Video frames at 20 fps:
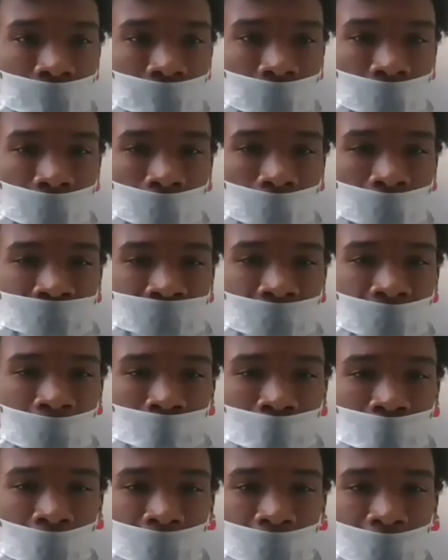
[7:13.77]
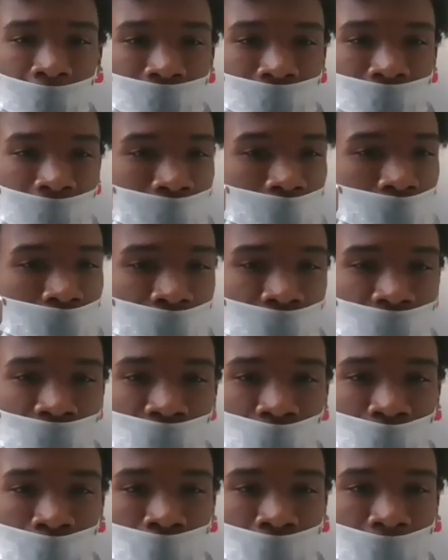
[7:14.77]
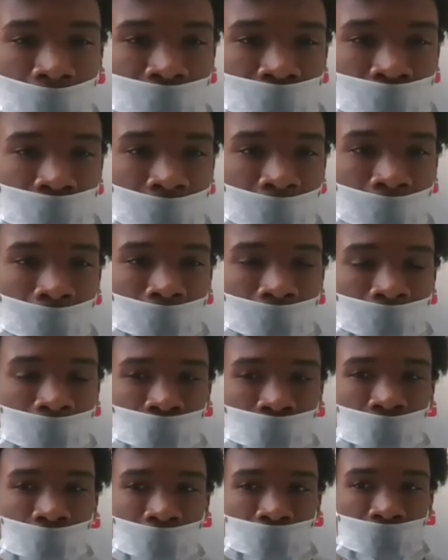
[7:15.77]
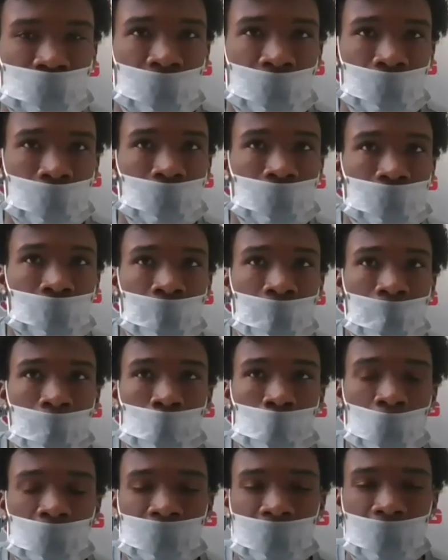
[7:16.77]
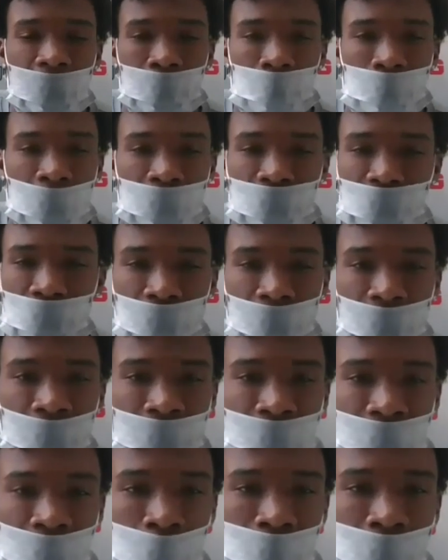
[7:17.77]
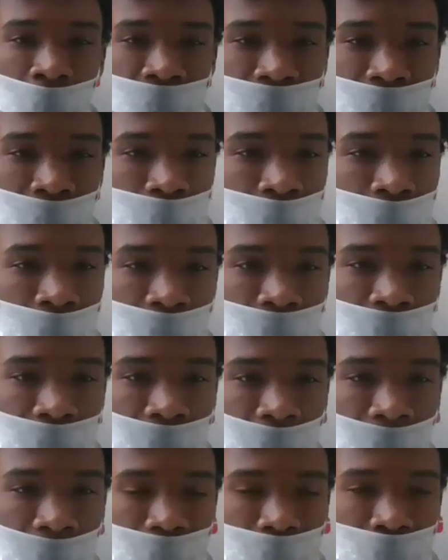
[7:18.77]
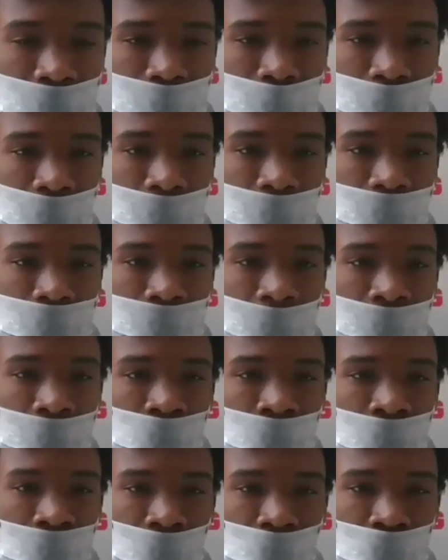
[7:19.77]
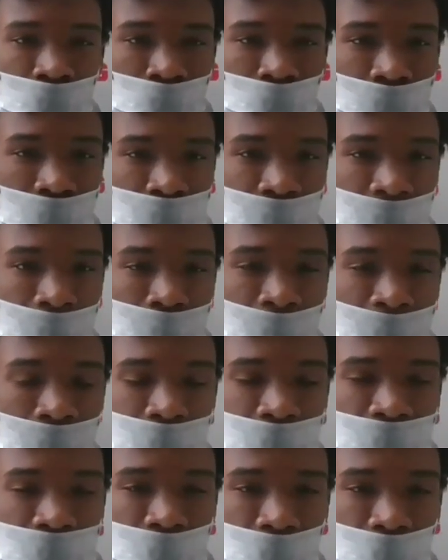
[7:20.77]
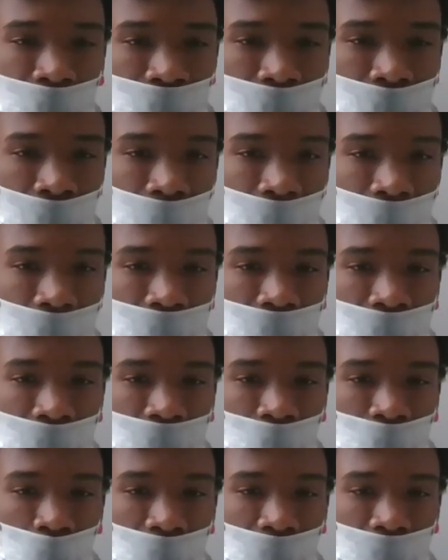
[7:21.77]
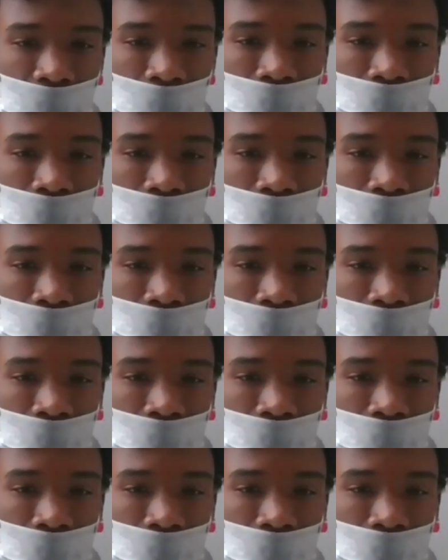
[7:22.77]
I'd say I probably have like three or four plays that I try to mark out and make sure that I don't mess up during the game just because I knew that those are ones that I might have missed on during the week.